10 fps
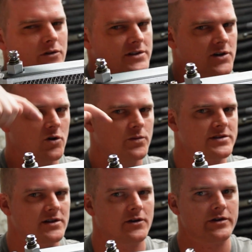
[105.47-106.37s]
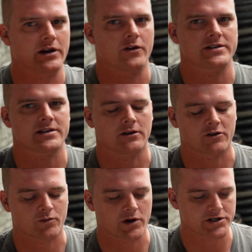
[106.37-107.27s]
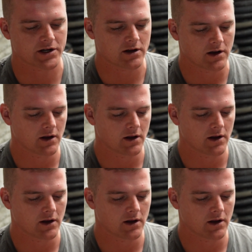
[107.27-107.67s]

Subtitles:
the top. So, you know, that's a lot of pressure